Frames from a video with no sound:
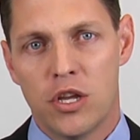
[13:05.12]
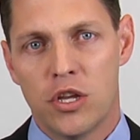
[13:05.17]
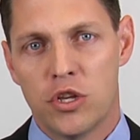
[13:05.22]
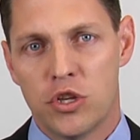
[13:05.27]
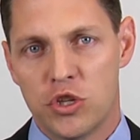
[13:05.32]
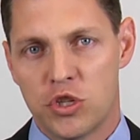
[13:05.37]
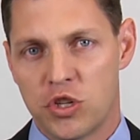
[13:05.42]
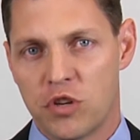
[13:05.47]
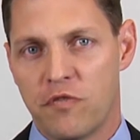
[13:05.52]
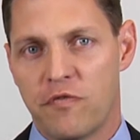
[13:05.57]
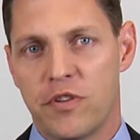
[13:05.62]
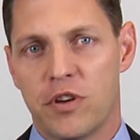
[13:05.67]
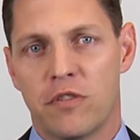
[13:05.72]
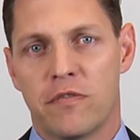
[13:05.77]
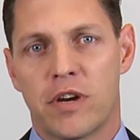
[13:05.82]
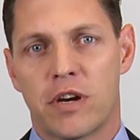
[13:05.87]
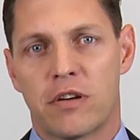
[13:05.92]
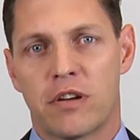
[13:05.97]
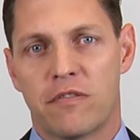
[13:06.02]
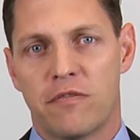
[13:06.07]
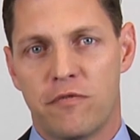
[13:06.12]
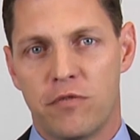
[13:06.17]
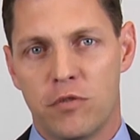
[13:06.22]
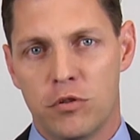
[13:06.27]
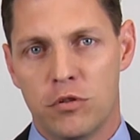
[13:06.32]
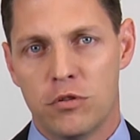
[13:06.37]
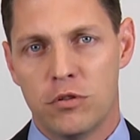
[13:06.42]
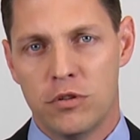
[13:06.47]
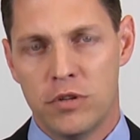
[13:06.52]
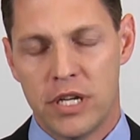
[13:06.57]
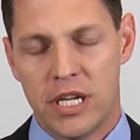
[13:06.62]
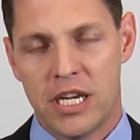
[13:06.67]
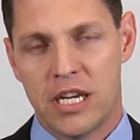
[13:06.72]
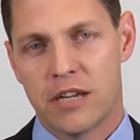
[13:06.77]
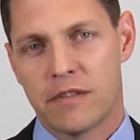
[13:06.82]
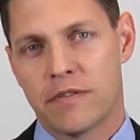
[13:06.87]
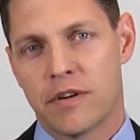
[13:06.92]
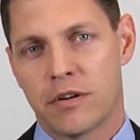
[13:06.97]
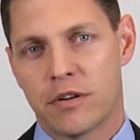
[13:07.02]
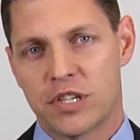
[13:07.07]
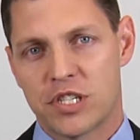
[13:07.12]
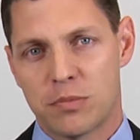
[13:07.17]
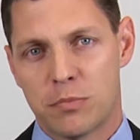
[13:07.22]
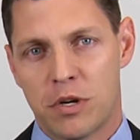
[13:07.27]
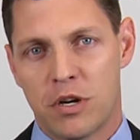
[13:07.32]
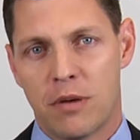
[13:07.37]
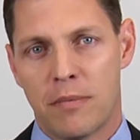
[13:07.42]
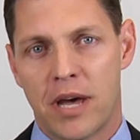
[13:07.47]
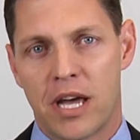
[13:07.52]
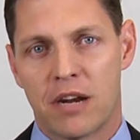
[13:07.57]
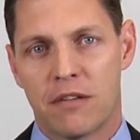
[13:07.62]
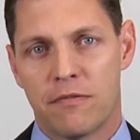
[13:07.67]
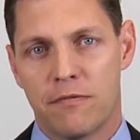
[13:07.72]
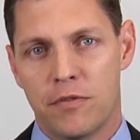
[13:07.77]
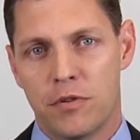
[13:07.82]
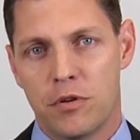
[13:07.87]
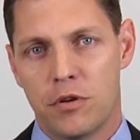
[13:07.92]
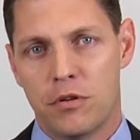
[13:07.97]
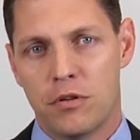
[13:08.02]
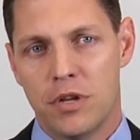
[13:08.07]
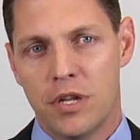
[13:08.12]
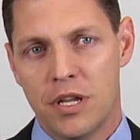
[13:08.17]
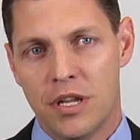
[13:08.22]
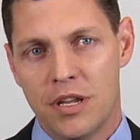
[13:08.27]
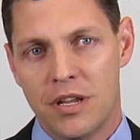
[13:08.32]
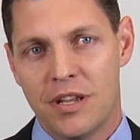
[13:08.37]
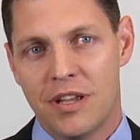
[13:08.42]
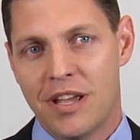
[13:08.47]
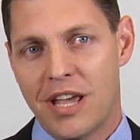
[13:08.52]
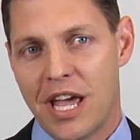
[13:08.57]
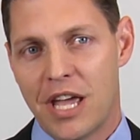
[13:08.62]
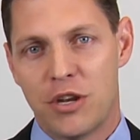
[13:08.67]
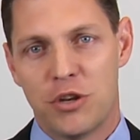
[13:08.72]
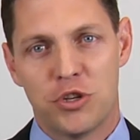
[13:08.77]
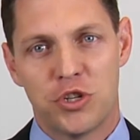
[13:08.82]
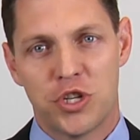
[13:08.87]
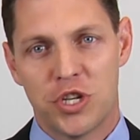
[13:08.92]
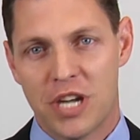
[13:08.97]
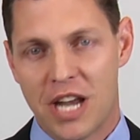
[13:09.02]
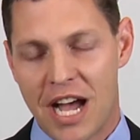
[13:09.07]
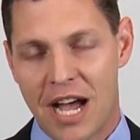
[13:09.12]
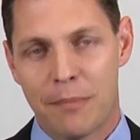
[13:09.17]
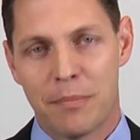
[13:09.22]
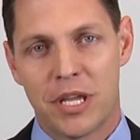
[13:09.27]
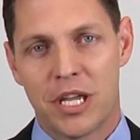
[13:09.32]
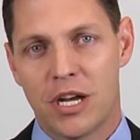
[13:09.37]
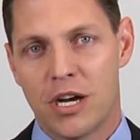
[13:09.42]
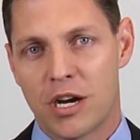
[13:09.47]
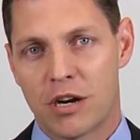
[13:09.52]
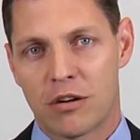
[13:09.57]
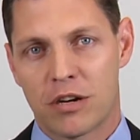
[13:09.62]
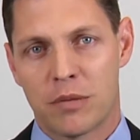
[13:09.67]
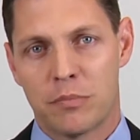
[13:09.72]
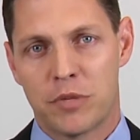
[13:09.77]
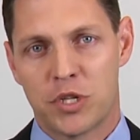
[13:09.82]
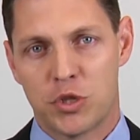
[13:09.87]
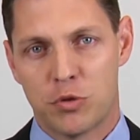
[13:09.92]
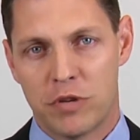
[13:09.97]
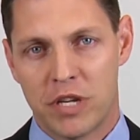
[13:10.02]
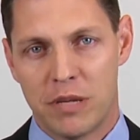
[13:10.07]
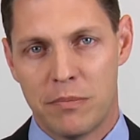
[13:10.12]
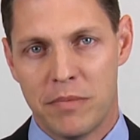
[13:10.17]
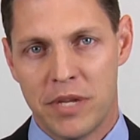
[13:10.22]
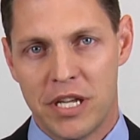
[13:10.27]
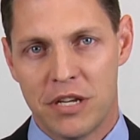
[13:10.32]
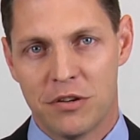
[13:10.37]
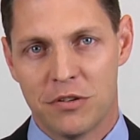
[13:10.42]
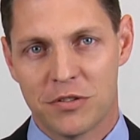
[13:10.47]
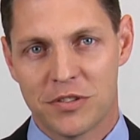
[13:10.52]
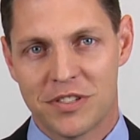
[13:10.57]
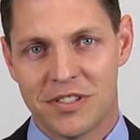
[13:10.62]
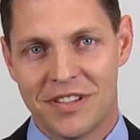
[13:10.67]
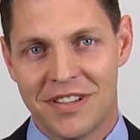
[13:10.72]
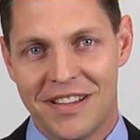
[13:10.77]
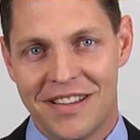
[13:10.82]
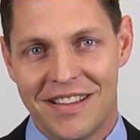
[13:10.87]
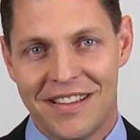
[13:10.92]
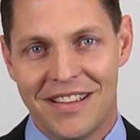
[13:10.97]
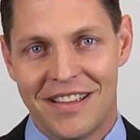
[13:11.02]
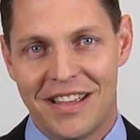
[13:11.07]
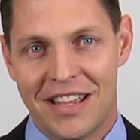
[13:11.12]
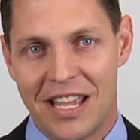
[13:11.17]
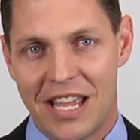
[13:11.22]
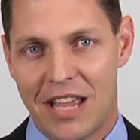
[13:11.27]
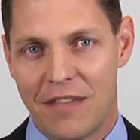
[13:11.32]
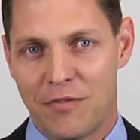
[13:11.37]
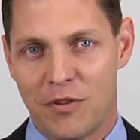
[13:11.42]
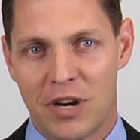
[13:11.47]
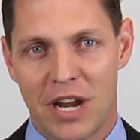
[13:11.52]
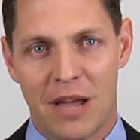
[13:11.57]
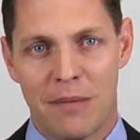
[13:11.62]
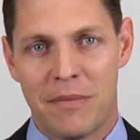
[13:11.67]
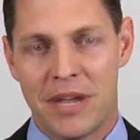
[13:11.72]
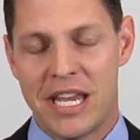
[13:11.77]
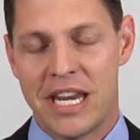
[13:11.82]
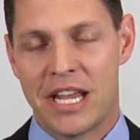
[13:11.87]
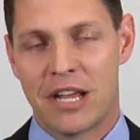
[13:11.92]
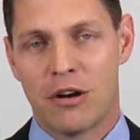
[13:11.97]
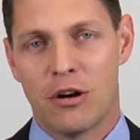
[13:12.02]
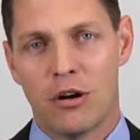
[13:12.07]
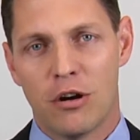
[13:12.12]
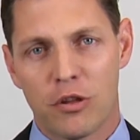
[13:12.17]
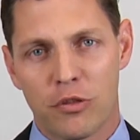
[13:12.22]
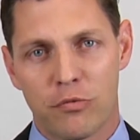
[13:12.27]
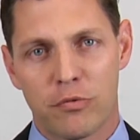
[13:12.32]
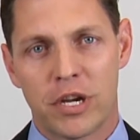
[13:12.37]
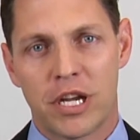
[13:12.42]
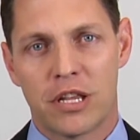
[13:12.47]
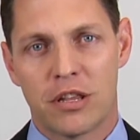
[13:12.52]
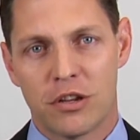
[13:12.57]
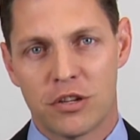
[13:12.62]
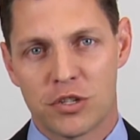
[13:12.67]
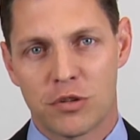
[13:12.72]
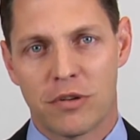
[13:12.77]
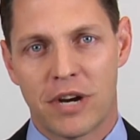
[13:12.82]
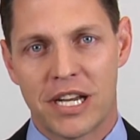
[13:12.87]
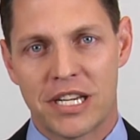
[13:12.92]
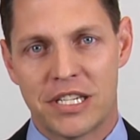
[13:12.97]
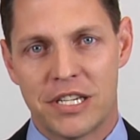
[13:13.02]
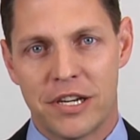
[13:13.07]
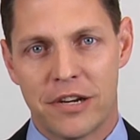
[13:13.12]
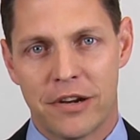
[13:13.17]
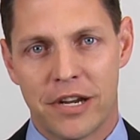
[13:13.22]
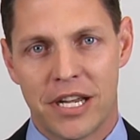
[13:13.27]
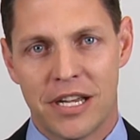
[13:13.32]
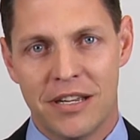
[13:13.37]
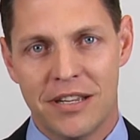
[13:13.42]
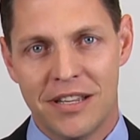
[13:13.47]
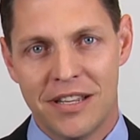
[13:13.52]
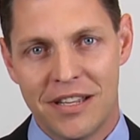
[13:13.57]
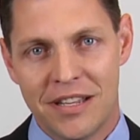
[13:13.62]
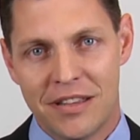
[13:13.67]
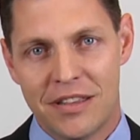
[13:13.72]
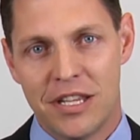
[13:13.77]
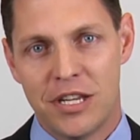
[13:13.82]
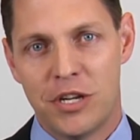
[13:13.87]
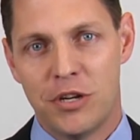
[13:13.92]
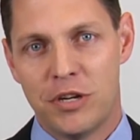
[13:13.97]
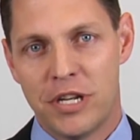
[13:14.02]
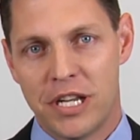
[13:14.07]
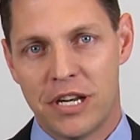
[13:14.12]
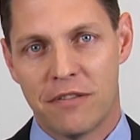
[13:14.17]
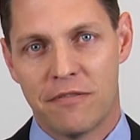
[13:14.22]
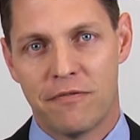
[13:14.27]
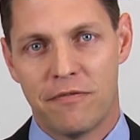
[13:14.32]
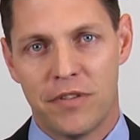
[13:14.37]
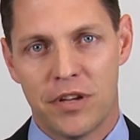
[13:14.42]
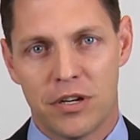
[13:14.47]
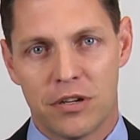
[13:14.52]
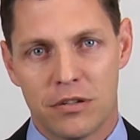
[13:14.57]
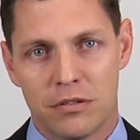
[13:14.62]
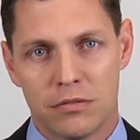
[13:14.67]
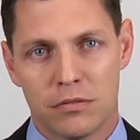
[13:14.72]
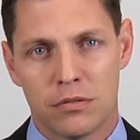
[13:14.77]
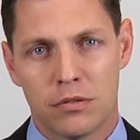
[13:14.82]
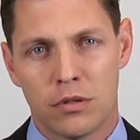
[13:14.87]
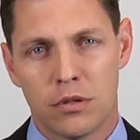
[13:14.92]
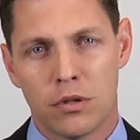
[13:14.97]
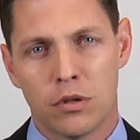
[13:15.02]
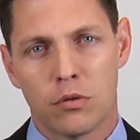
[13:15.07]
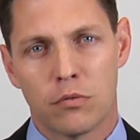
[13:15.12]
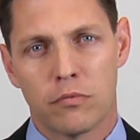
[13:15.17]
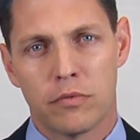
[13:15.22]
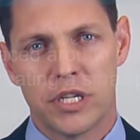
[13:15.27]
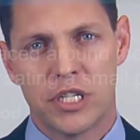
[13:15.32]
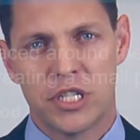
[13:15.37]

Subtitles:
You should feel very full, eating a very small amount of food, and you should not be hungry between meals. If you're not meeting all 3 of those criteria, then you need a fill. We